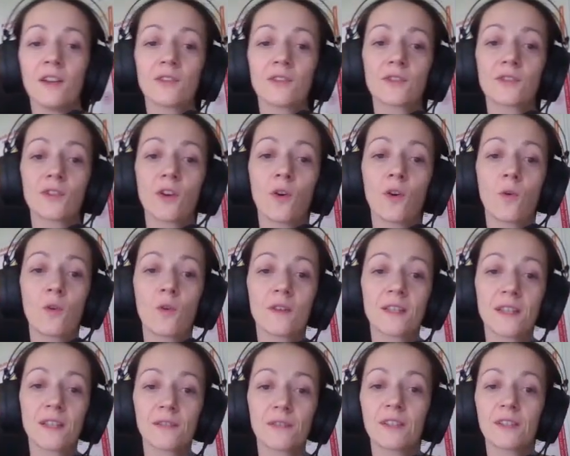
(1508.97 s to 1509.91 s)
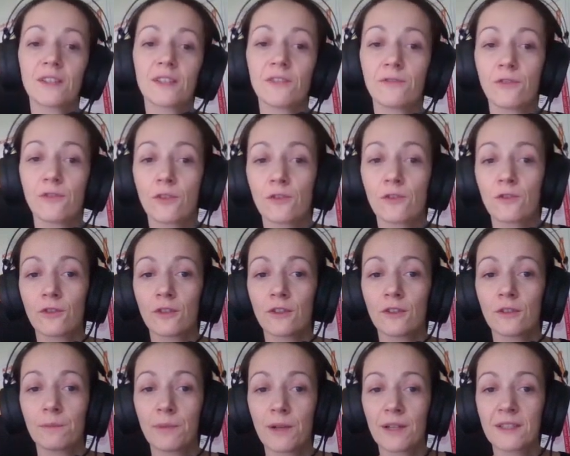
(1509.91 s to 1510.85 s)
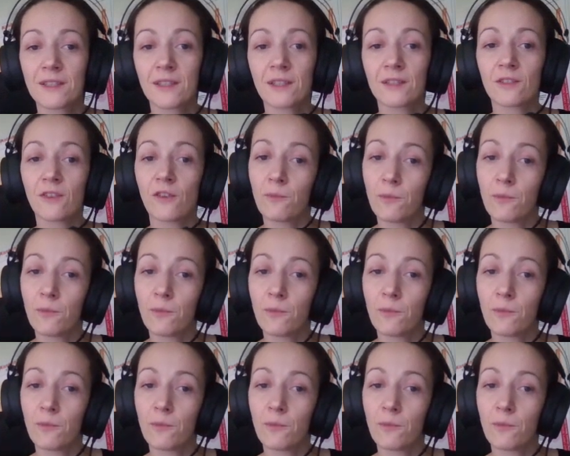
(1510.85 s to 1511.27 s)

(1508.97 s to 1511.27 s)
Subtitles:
So 74%